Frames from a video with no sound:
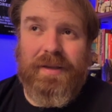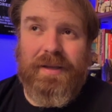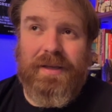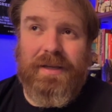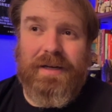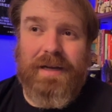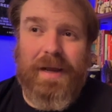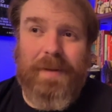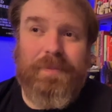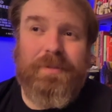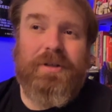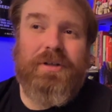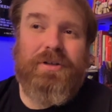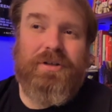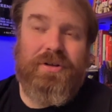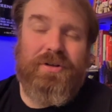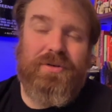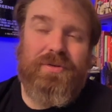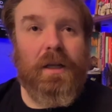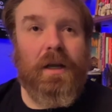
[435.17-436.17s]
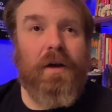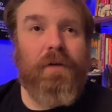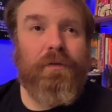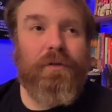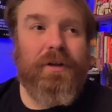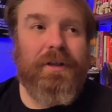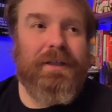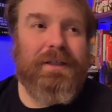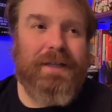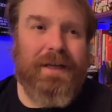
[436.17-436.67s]
ineptitude of
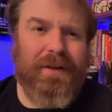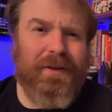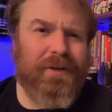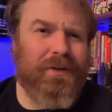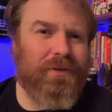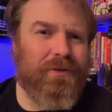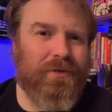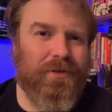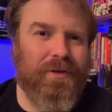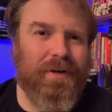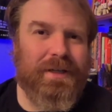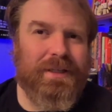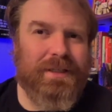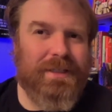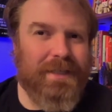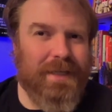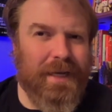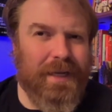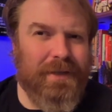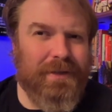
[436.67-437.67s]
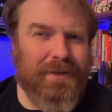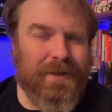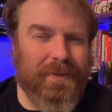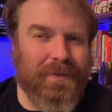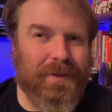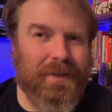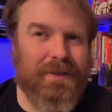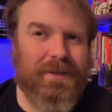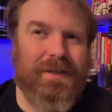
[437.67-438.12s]
really telling a story and saying something.